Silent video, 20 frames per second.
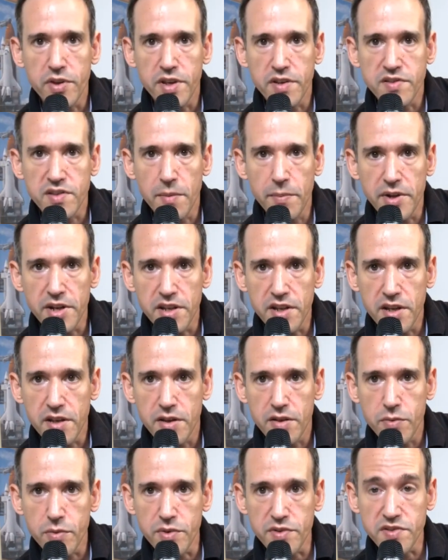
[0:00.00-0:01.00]
somebody
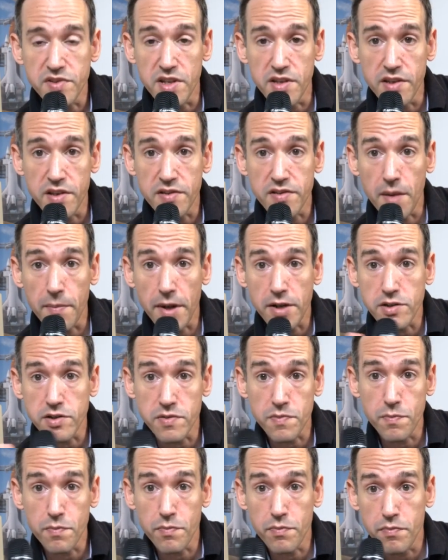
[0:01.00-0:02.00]
will see this, and I'm not
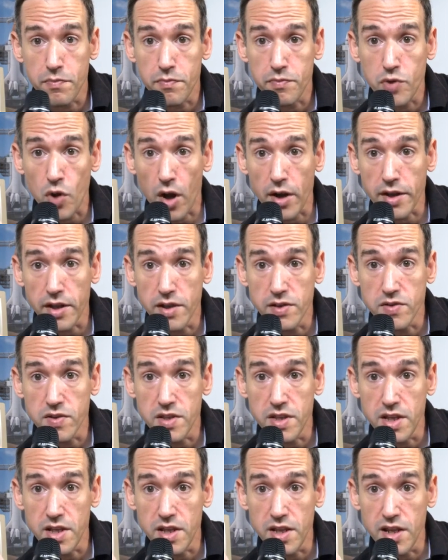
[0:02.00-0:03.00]
just talking
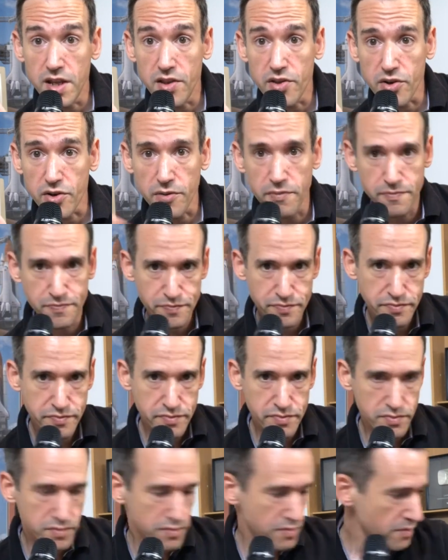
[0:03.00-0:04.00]
into the ether.
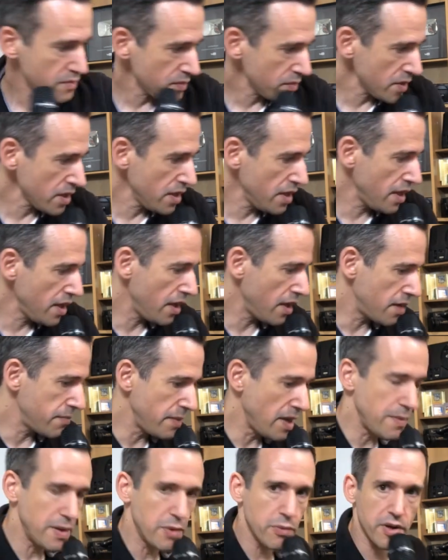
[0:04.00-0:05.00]
And
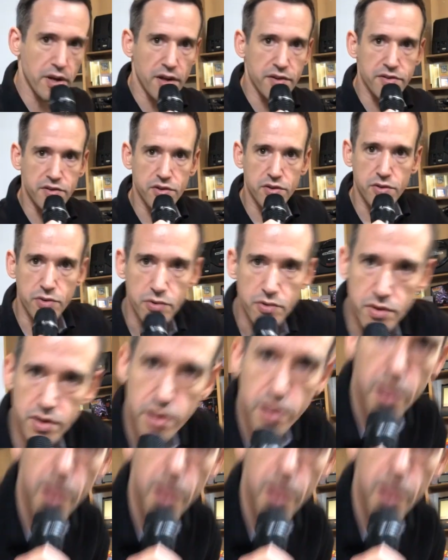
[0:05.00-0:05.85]
maybe what I'll do